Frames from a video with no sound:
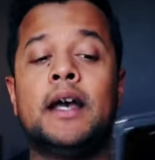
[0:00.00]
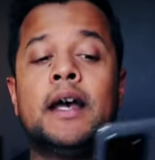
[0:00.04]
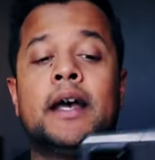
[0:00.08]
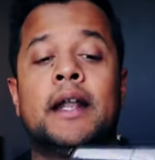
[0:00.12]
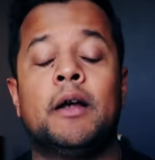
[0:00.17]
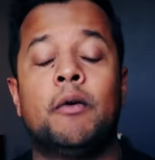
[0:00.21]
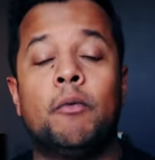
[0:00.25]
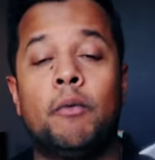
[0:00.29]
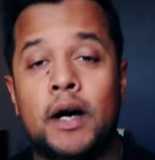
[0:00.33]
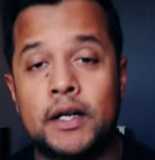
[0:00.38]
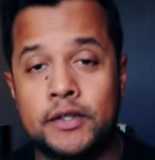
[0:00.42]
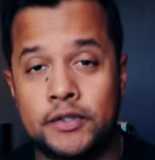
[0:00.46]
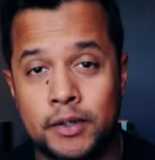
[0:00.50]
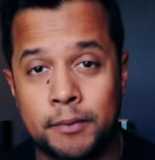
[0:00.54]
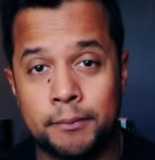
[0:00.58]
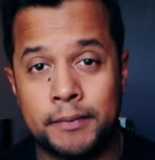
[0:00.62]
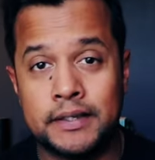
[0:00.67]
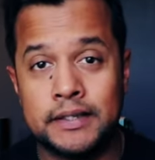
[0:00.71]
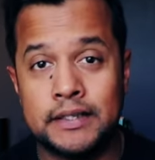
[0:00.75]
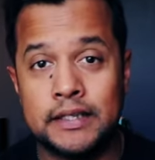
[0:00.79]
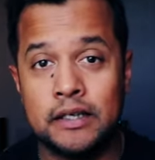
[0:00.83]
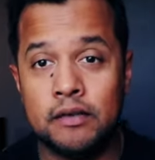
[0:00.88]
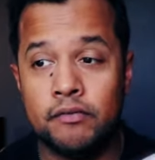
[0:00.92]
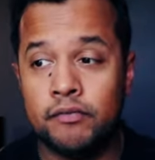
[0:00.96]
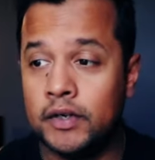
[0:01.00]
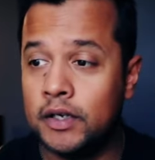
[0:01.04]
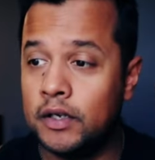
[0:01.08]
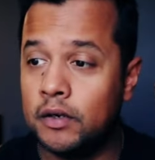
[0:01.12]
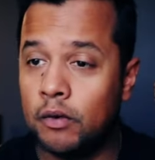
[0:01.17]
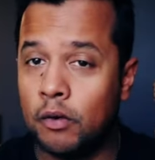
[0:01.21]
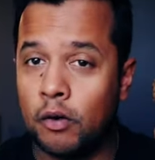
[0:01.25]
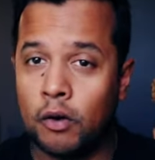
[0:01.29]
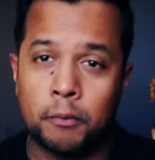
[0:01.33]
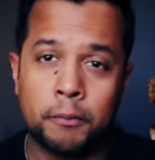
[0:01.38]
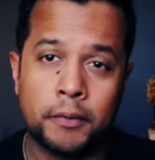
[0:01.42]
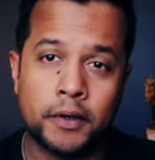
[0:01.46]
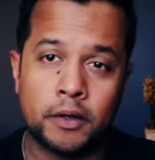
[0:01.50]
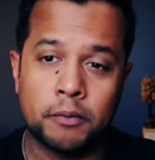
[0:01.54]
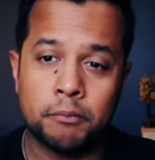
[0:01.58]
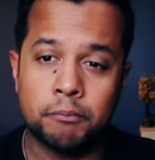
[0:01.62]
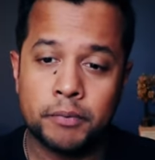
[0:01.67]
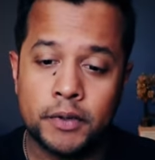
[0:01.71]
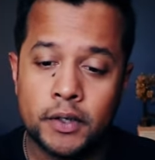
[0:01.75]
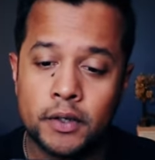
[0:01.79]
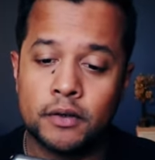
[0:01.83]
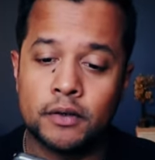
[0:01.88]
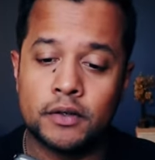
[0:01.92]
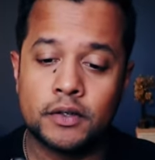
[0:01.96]
and I watch it on my T V or my
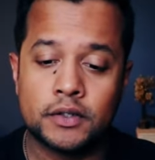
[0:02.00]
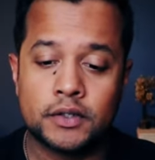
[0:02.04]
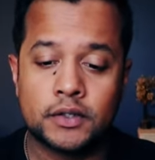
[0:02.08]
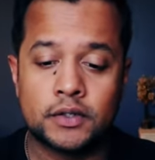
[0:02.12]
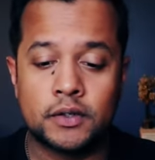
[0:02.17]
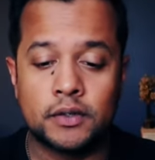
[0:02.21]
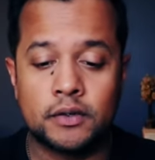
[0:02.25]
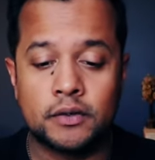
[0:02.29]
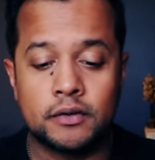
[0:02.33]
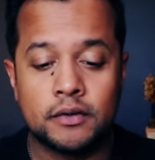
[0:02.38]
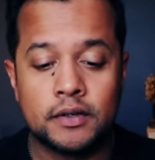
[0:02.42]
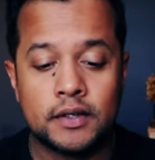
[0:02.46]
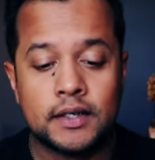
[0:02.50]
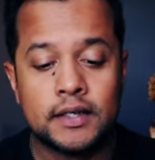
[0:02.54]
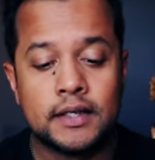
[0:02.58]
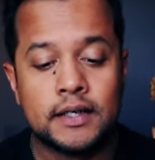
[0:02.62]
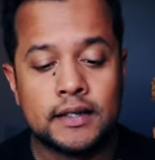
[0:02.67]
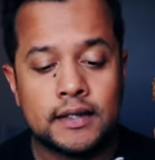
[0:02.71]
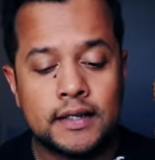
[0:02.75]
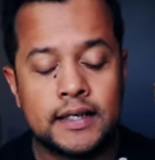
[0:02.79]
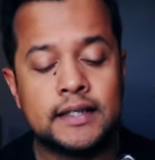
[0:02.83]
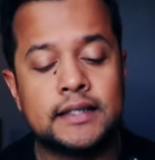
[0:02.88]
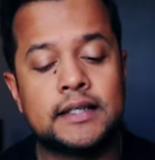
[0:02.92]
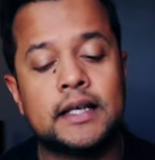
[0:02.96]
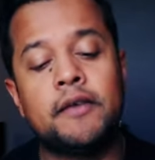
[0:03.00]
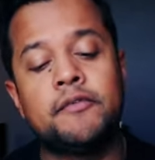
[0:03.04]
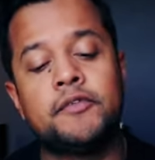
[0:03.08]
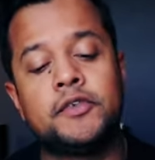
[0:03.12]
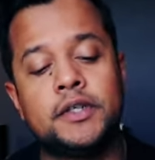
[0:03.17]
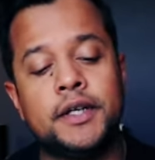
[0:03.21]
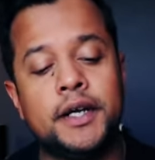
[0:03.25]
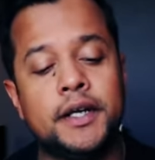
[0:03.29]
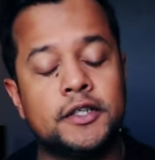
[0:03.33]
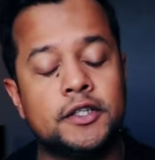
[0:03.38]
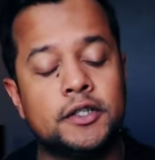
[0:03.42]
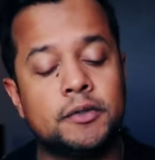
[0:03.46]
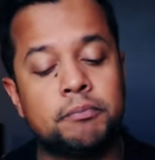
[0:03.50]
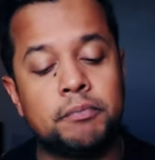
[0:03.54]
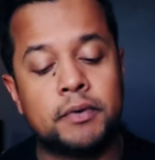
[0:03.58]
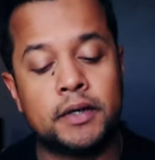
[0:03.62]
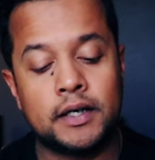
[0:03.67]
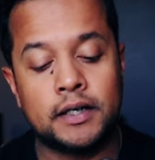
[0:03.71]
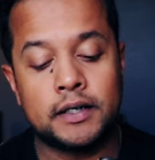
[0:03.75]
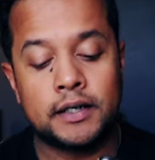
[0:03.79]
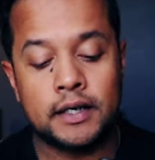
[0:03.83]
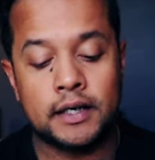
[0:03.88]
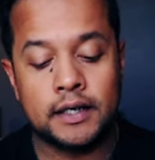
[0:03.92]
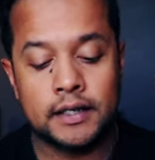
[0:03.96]
computer, so things have changed.
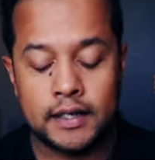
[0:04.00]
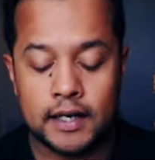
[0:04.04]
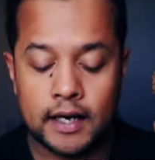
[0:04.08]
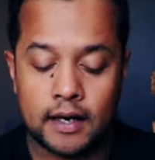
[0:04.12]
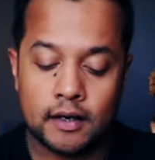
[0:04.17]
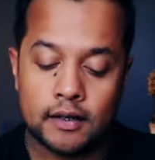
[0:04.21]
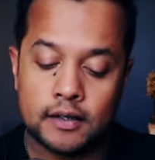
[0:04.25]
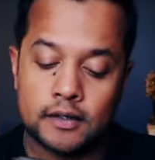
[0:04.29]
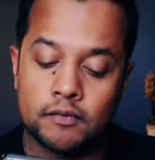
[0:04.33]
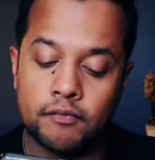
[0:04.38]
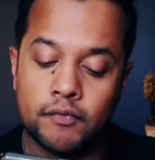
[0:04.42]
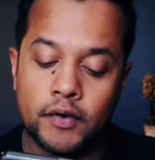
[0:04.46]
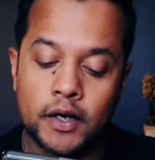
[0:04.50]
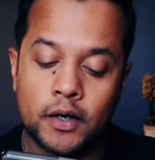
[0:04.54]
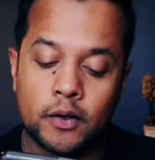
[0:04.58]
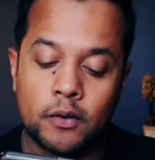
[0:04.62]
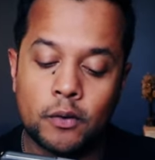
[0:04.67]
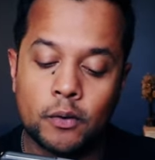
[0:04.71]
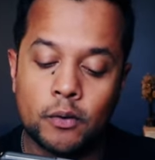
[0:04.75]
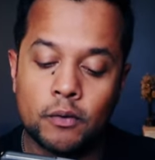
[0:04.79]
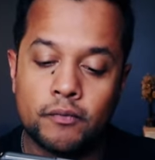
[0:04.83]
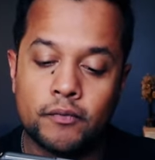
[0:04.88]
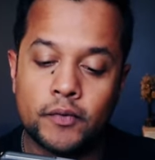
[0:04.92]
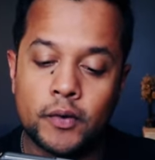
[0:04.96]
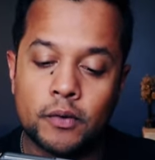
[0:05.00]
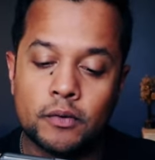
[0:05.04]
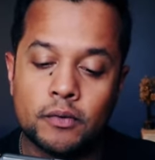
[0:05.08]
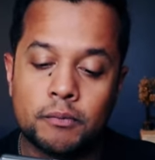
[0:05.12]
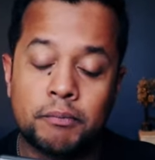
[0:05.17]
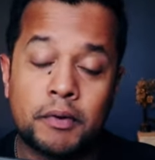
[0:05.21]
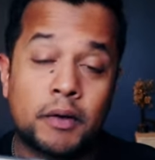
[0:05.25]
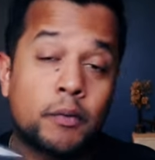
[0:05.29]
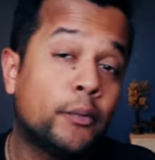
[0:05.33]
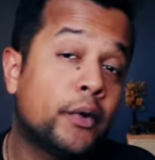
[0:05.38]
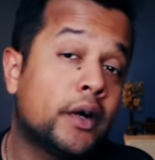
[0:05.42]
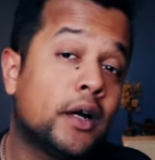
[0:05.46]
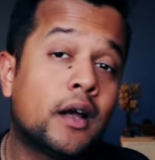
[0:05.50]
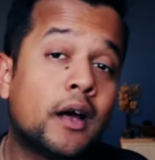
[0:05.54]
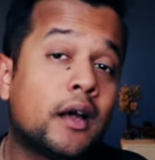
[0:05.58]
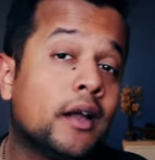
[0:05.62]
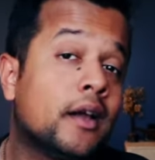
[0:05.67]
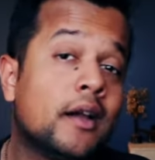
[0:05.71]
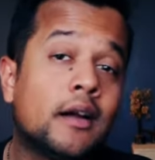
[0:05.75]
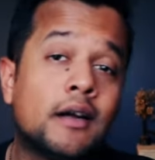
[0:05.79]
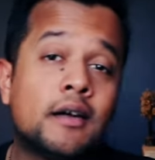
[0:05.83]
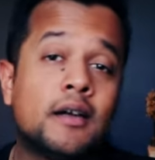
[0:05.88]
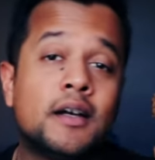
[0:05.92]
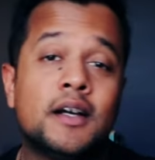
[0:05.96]
But uh, yeah, it's a very cool phone, but we're not
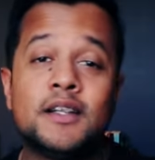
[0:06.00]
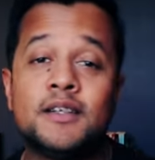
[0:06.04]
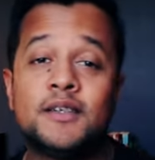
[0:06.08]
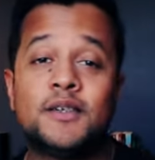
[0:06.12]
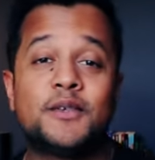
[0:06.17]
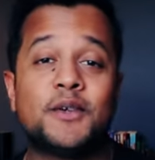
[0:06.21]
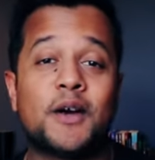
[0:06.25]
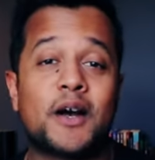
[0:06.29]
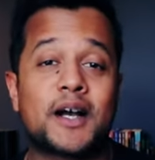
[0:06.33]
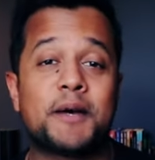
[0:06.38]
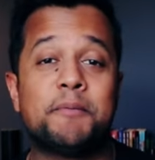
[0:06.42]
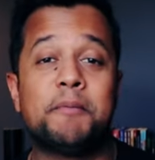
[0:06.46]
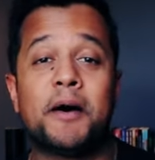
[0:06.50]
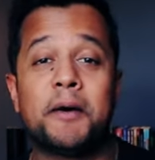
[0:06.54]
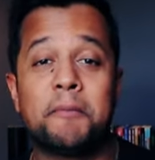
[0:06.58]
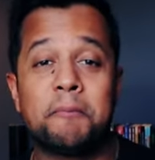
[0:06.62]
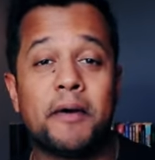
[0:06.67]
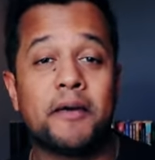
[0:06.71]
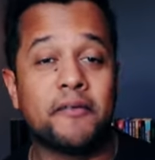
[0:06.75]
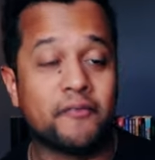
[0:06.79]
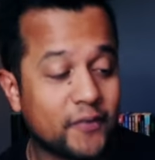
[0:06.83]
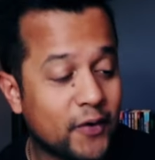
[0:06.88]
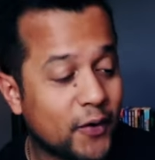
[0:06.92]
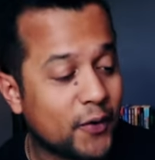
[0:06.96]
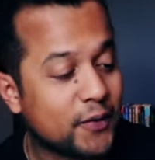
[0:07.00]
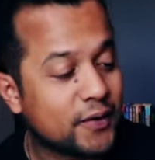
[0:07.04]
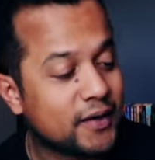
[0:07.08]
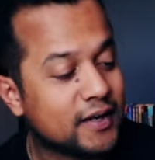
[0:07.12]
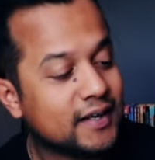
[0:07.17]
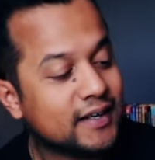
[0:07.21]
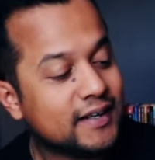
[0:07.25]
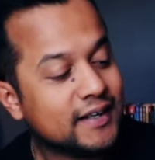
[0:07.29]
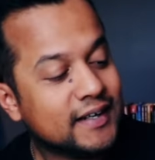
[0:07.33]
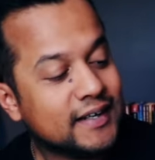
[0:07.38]
here to talk about my phone.